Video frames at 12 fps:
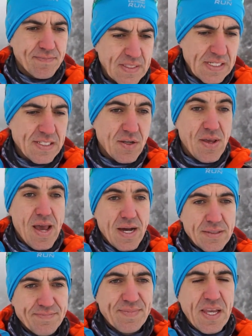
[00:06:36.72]
So yeah,
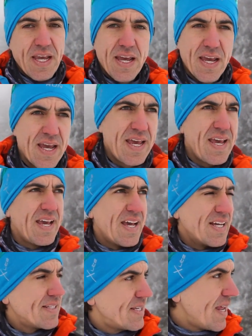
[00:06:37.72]

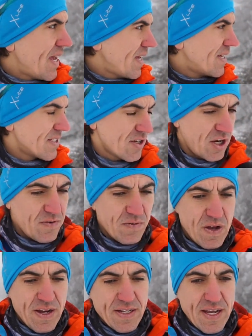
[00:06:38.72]
today is not a
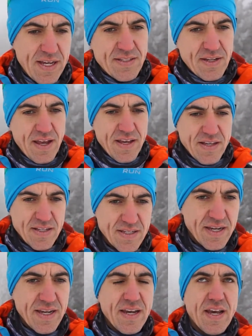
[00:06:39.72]
flying day. Today is
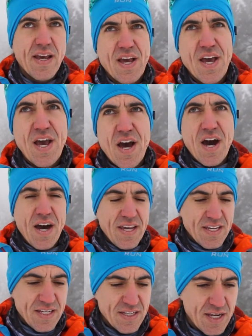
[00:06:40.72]
a
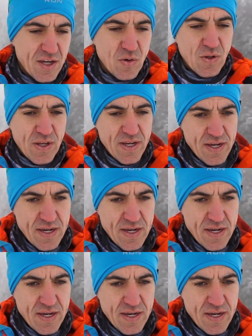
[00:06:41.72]
hiking day only,